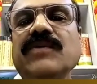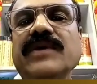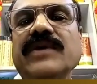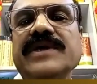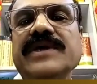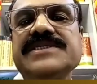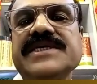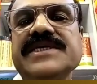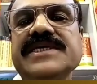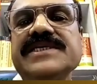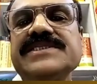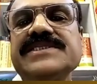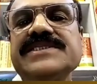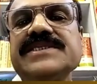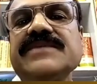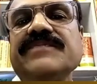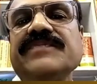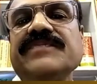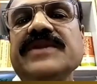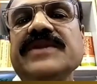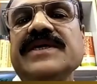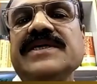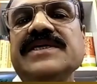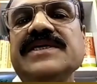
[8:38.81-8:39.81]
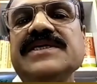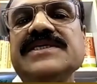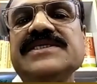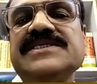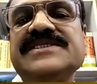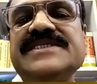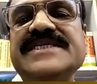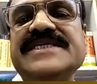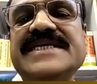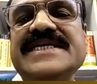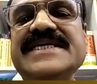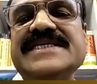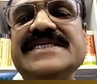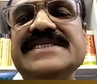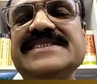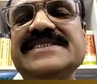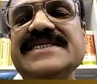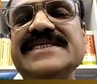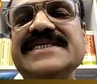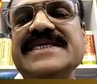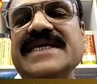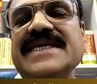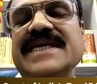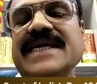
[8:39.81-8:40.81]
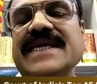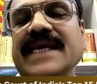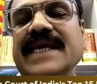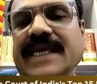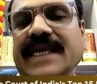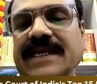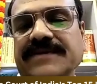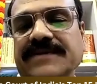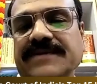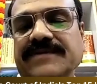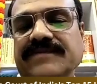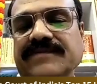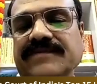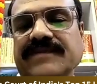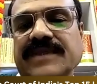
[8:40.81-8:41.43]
versus CCE,